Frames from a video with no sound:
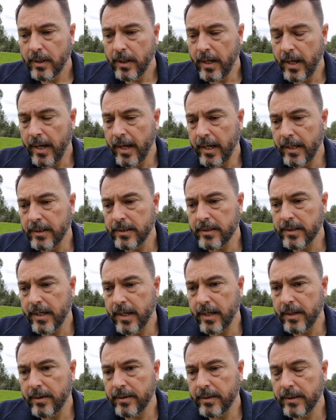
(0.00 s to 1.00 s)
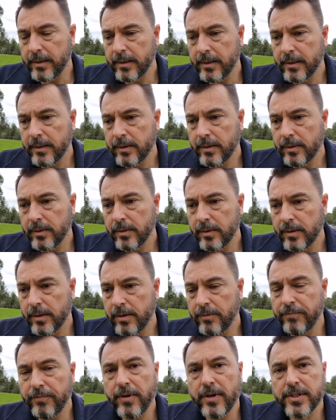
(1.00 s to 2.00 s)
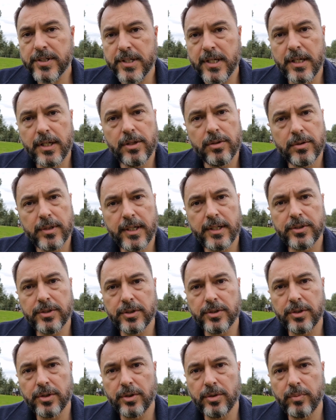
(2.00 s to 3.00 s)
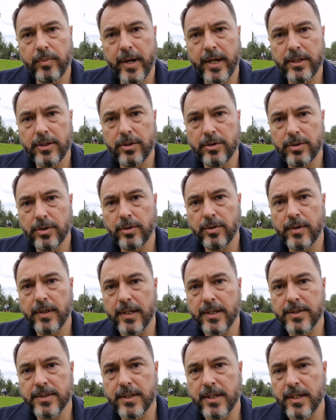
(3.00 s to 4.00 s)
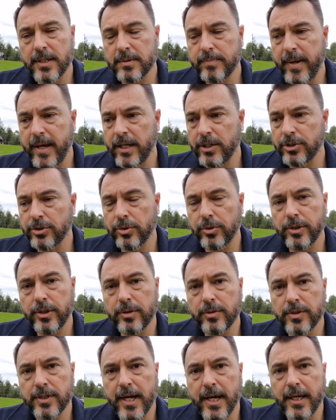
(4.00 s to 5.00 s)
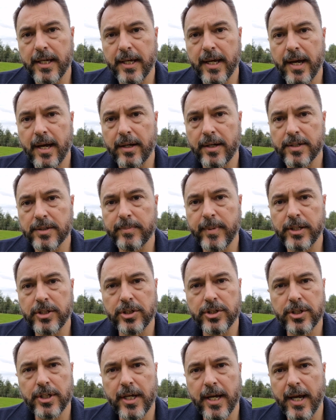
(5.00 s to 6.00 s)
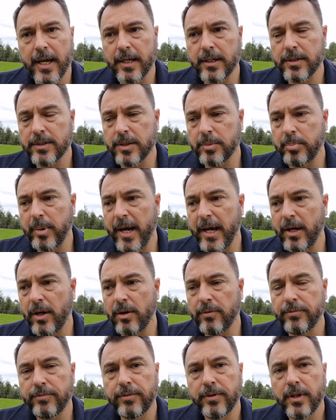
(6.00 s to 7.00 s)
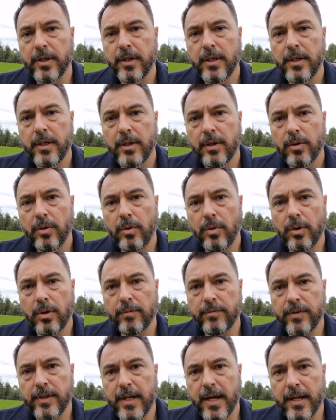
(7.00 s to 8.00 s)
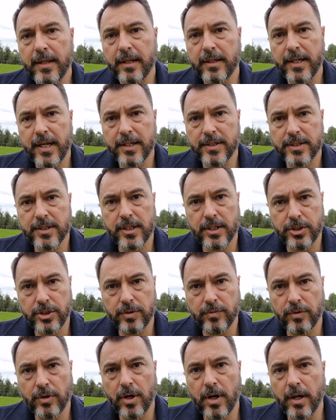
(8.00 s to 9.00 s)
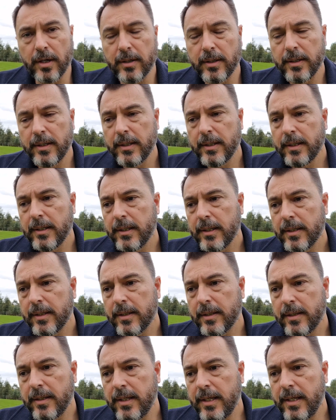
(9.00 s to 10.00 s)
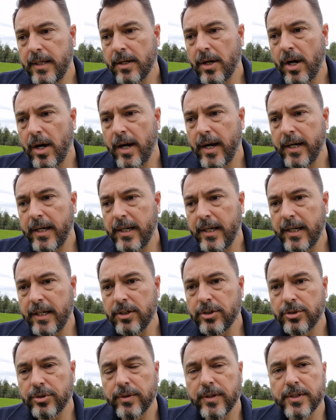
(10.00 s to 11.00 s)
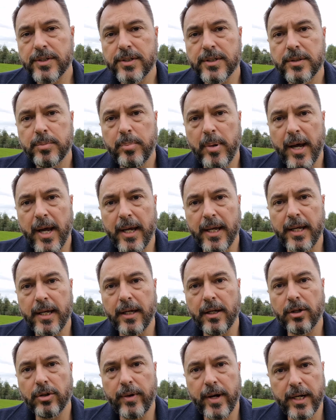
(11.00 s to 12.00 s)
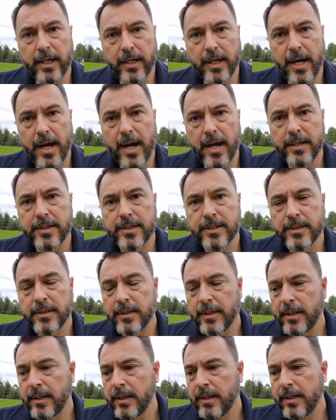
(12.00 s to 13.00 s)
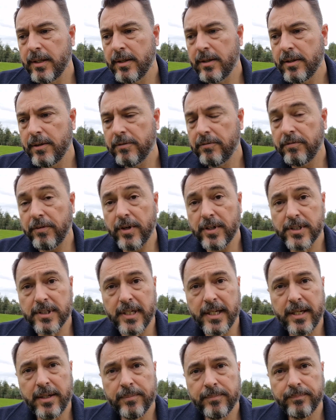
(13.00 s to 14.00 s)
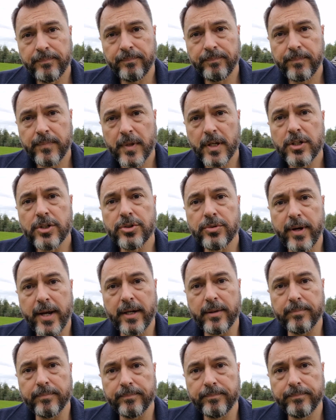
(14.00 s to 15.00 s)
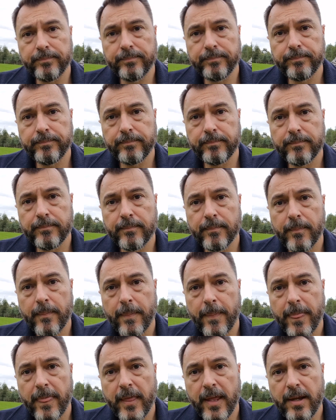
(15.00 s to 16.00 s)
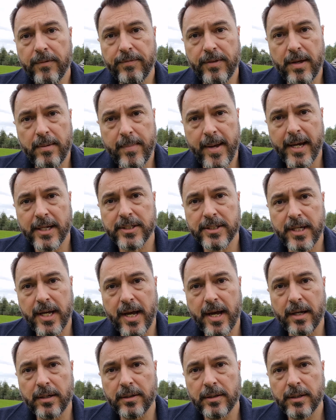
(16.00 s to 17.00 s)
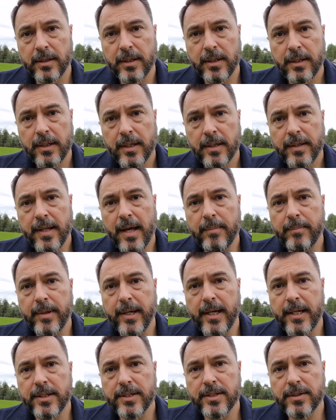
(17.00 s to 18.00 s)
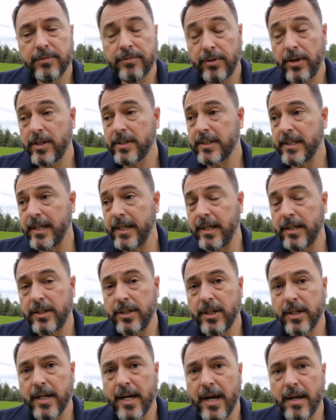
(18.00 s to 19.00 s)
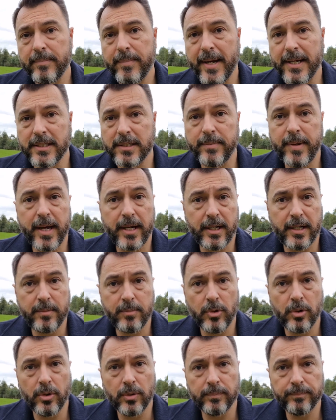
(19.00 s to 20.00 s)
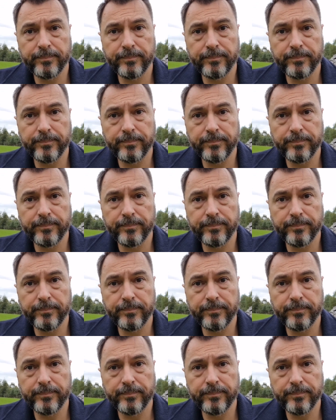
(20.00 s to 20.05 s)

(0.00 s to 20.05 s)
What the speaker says: And the first thing you need to do when you do this is make sure you take out as much as you can to pay off all of the other debts that you've got. The high interest paying credit cards, firstly, shred them. If they're maxed out, that means firstly, you can't max them out anymore.